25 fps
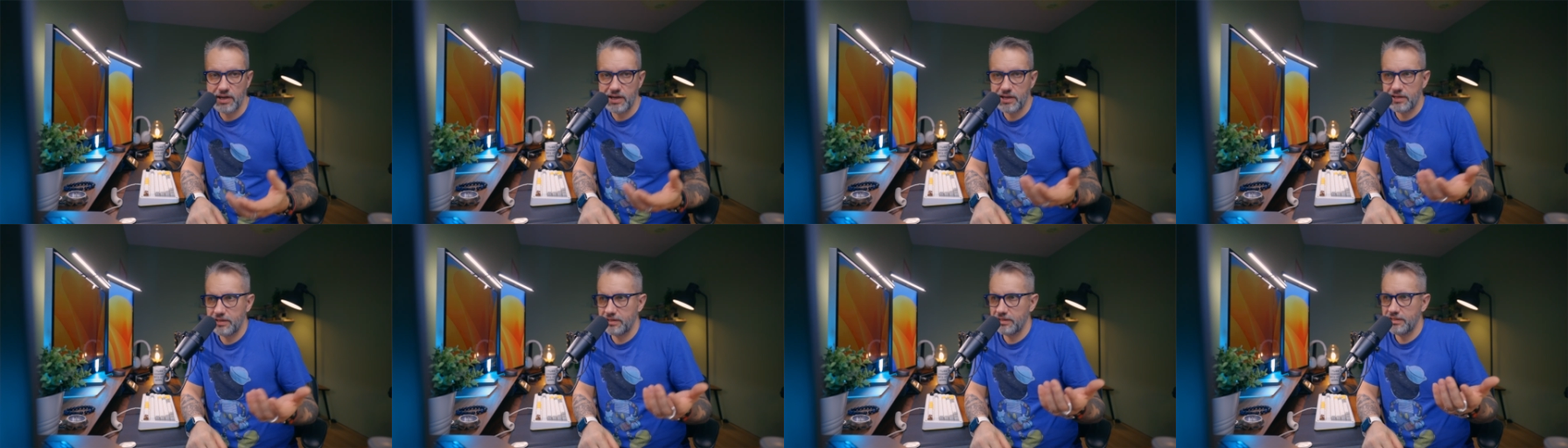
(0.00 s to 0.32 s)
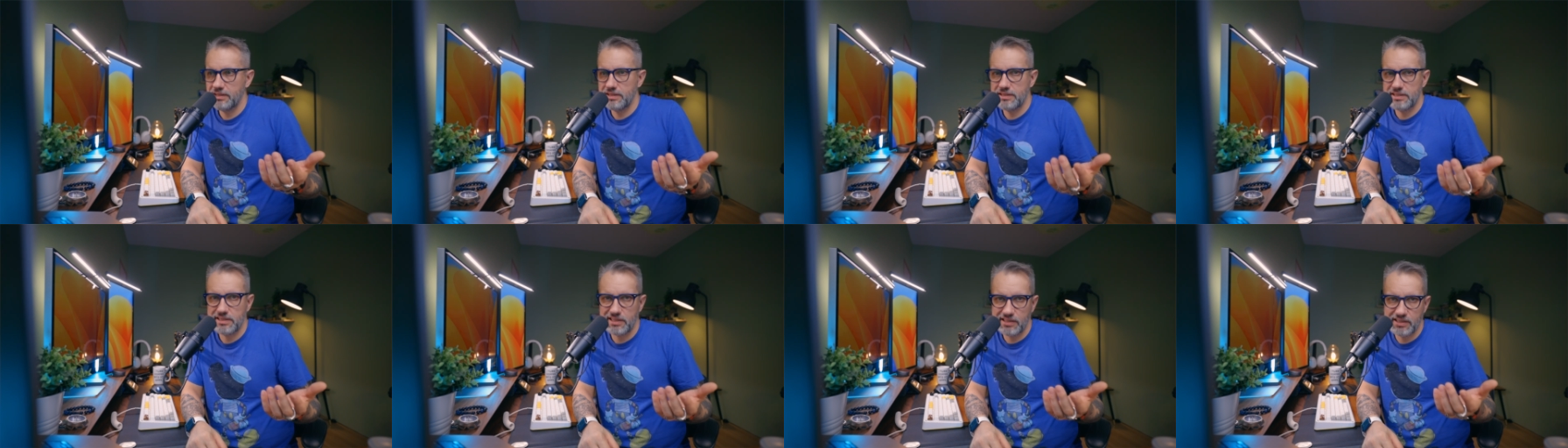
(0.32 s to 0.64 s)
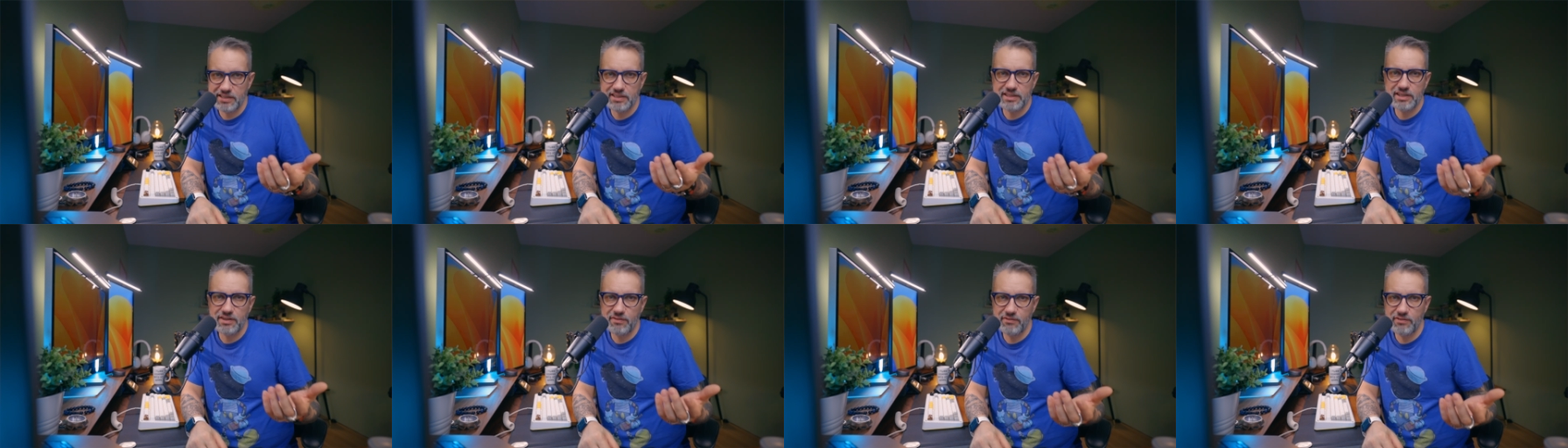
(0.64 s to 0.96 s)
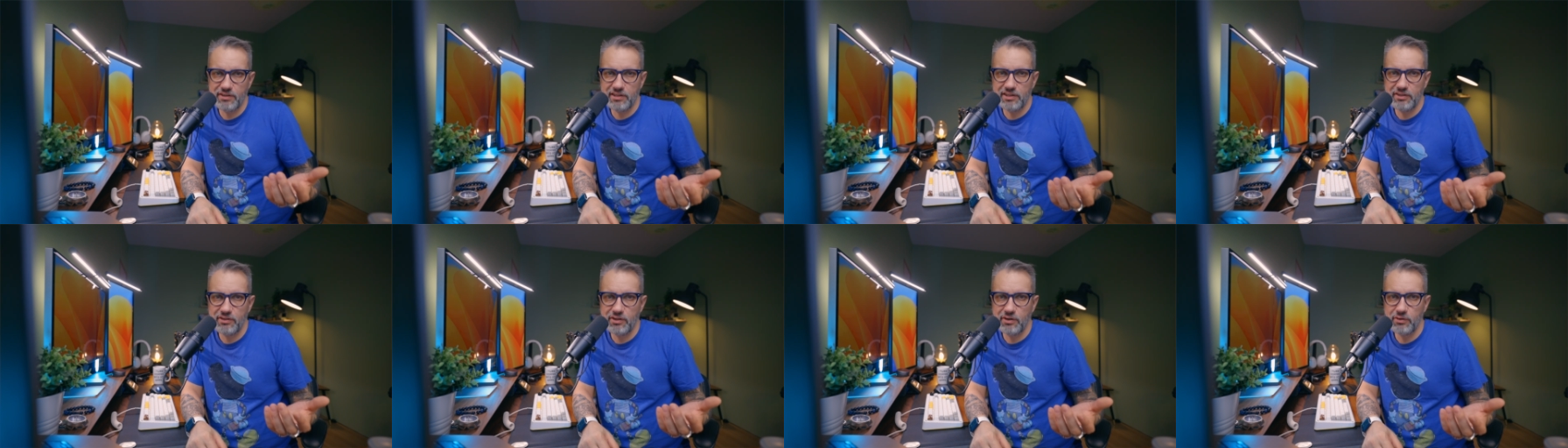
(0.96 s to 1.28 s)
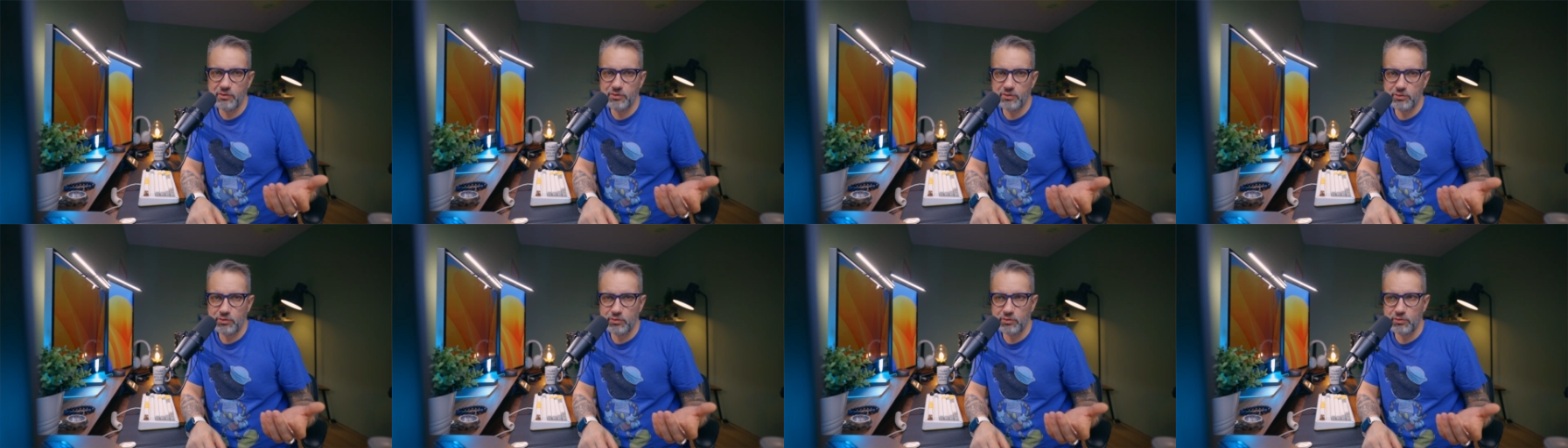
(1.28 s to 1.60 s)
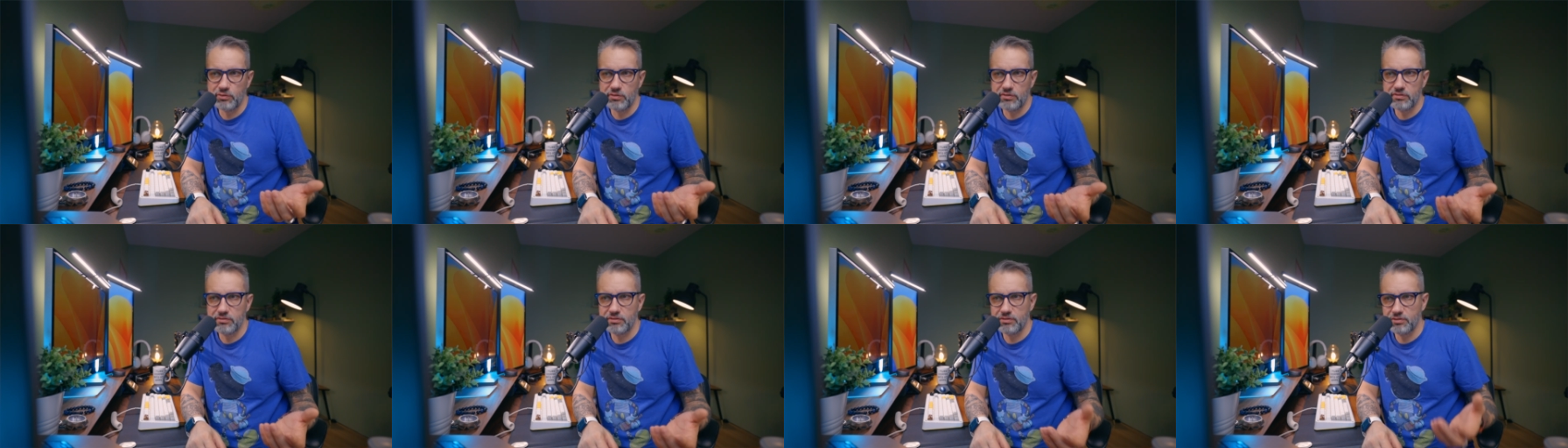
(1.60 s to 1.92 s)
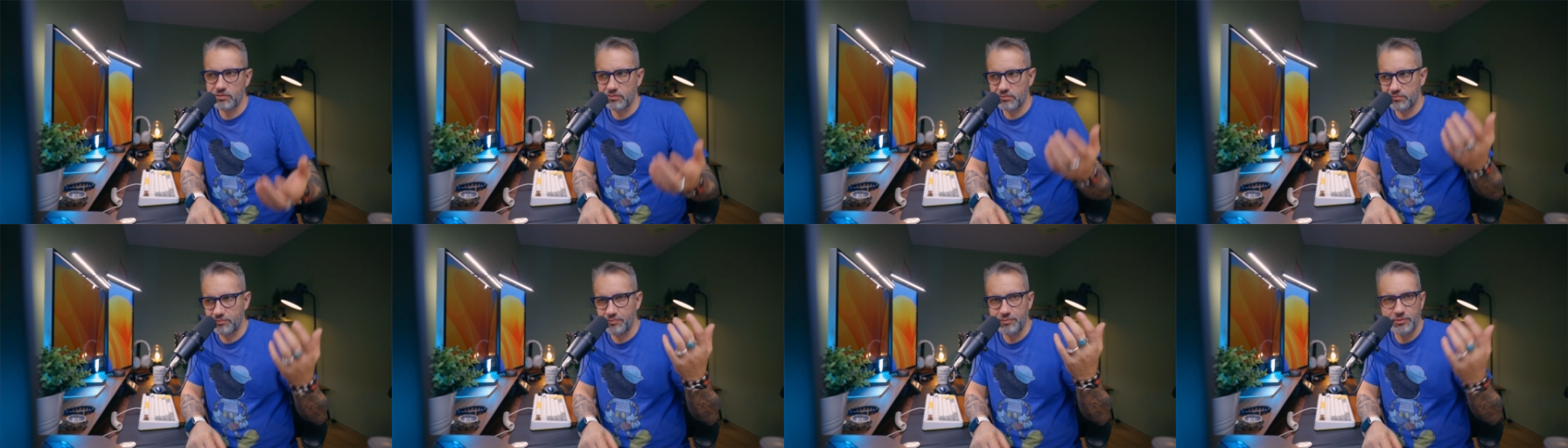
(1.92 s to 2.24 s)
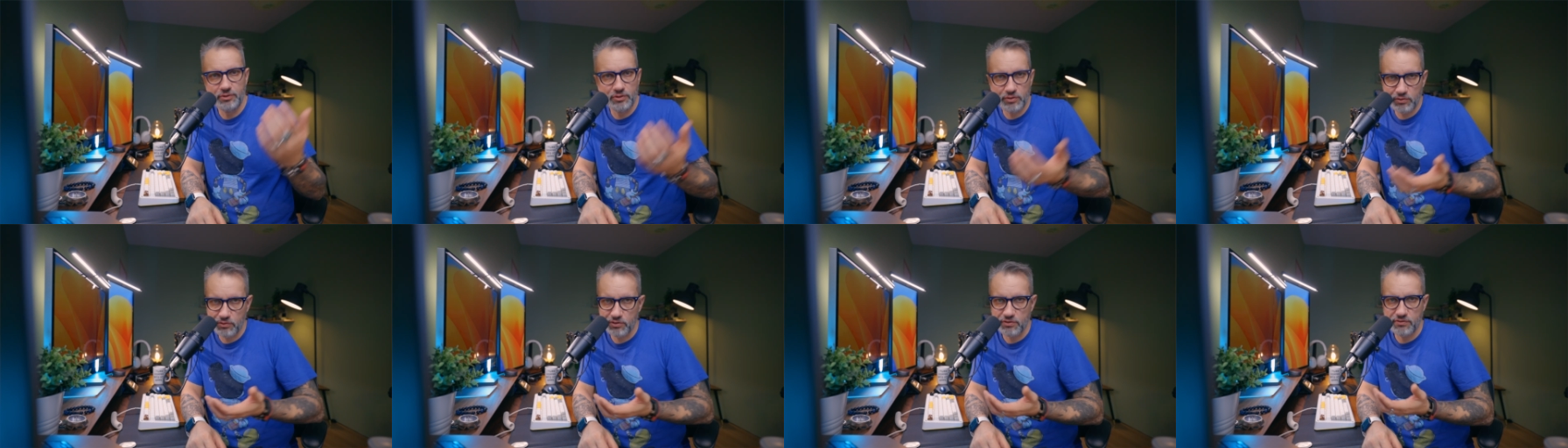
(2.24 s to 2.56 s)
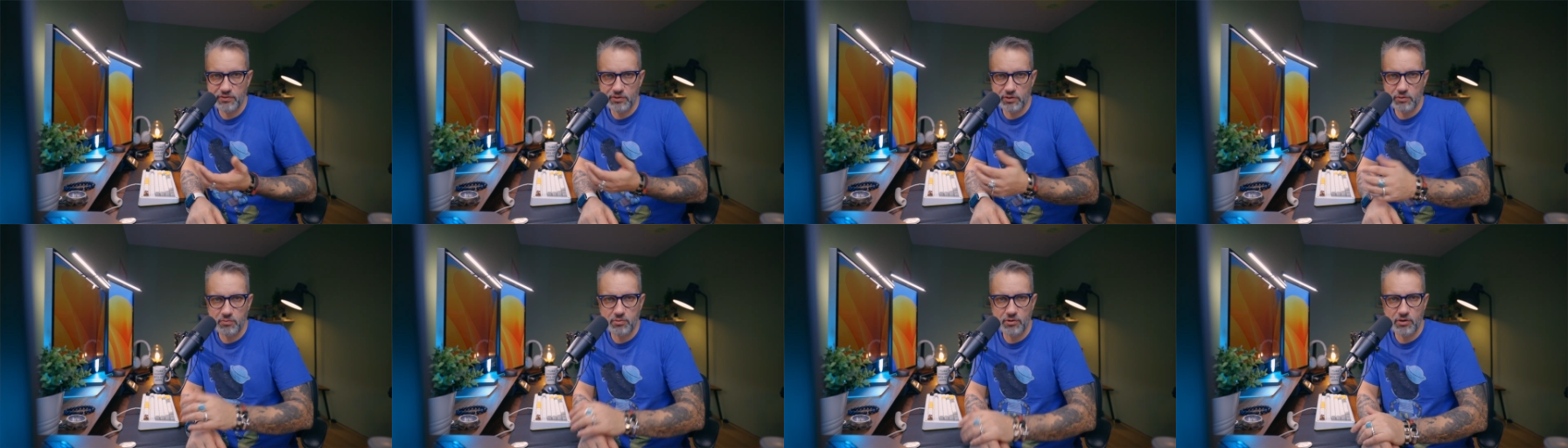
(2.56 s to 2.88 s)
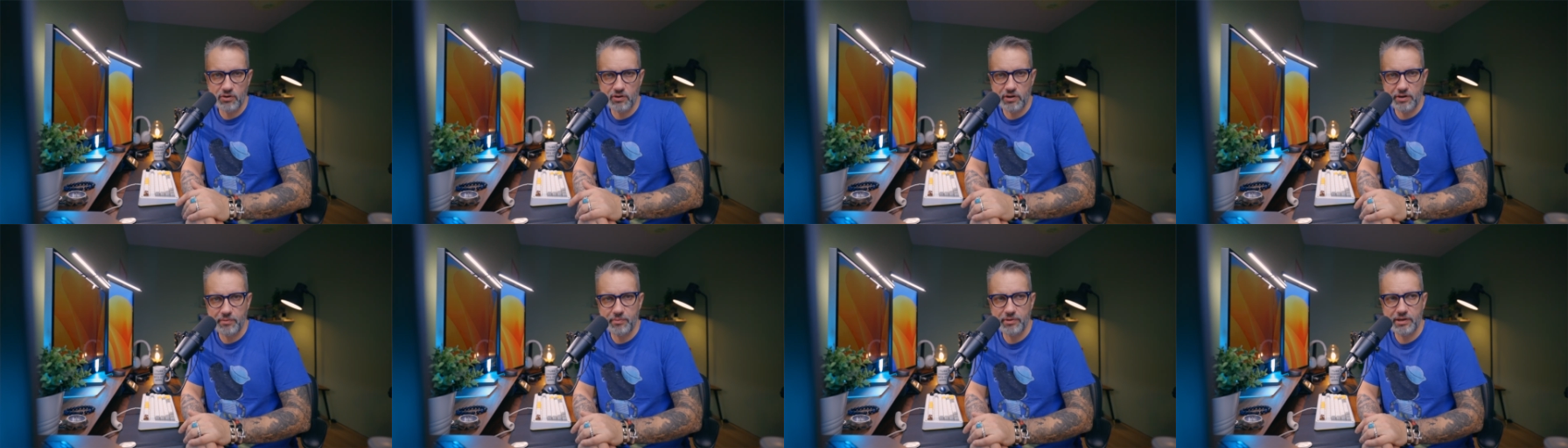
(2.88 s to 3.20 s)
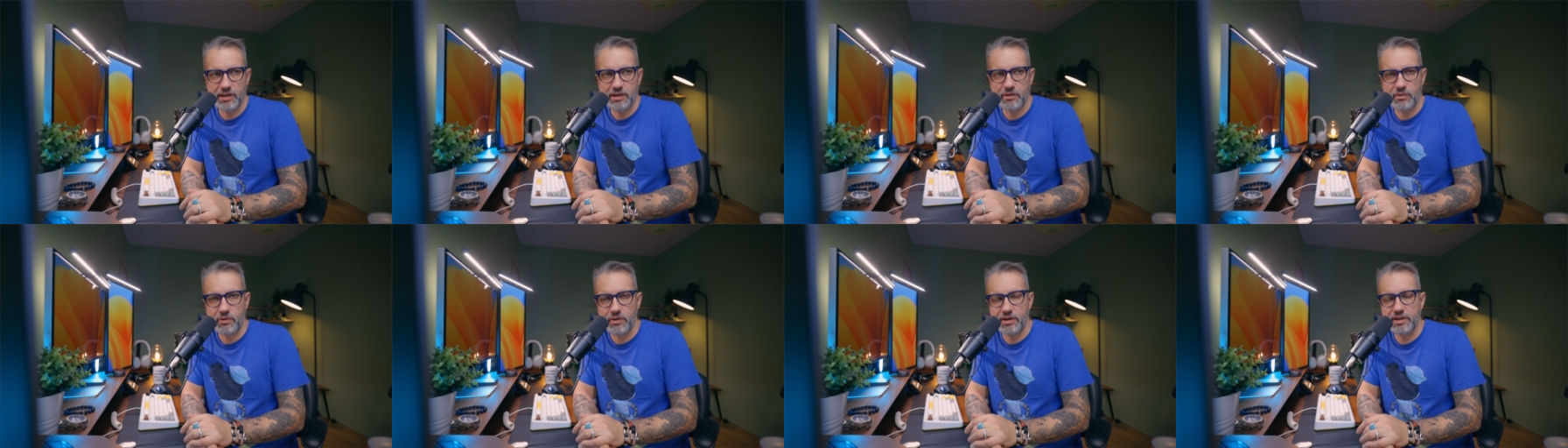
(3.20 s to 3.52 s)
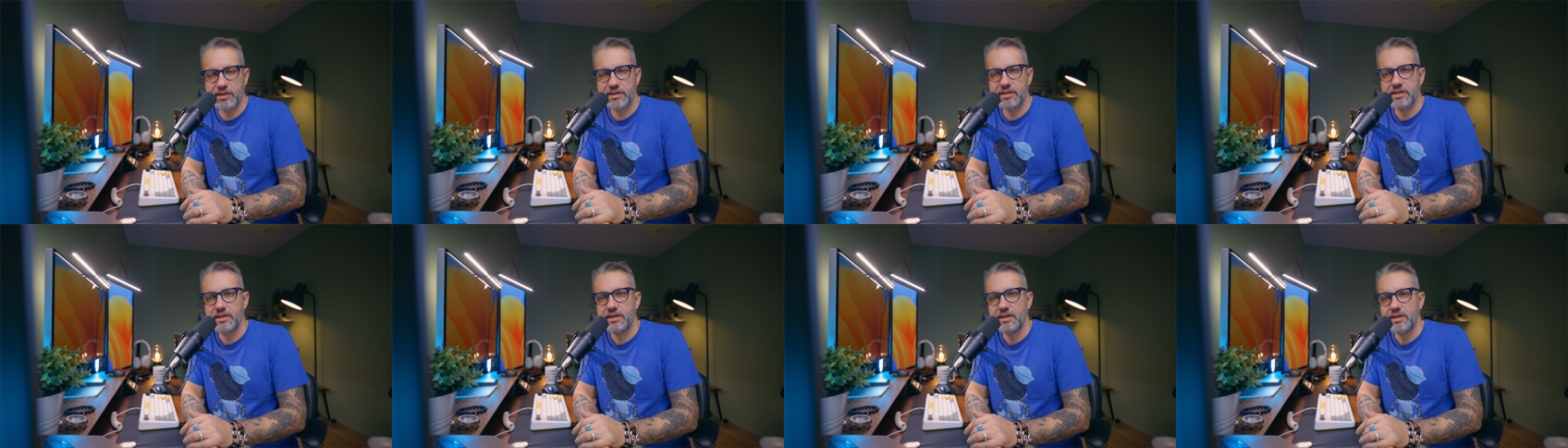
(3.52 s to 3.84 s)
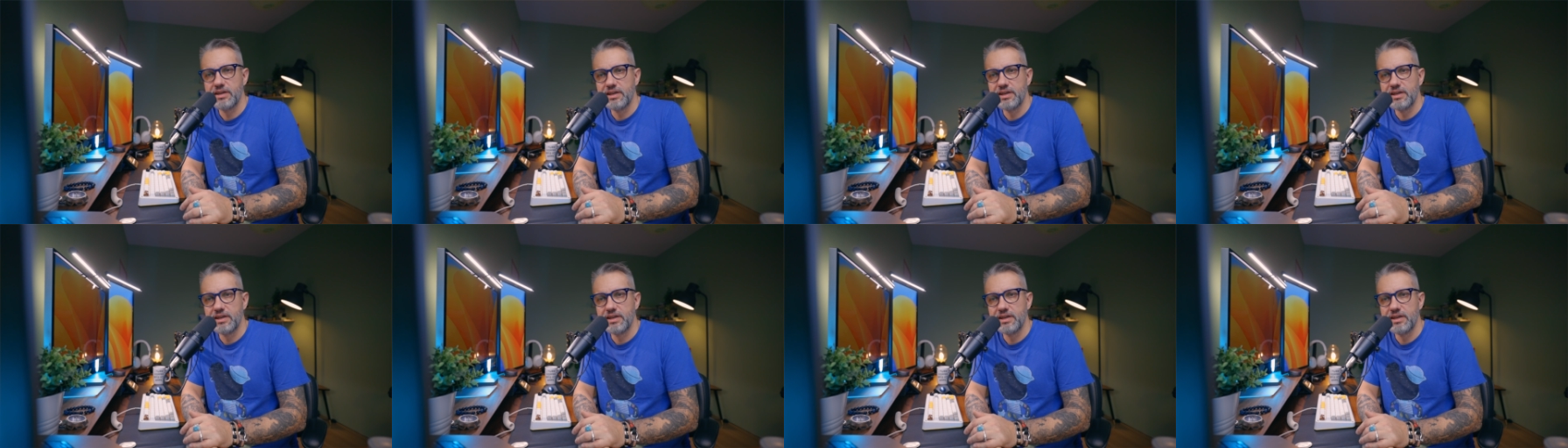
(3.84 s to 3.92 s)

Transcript: and it is already a well-known tool to use for programming, right?